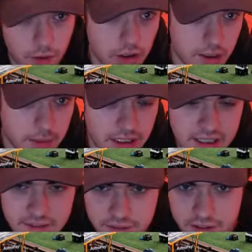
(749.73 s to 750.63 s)
what I
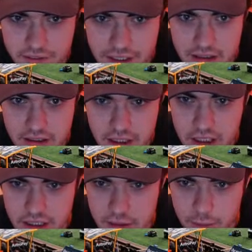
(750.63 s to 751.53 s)
believe, I think,
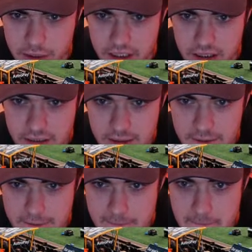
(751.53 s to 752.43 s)
he'll be,
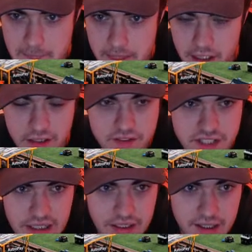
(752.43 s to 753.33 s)

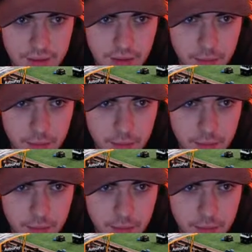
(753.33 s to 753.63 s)
stand out a lot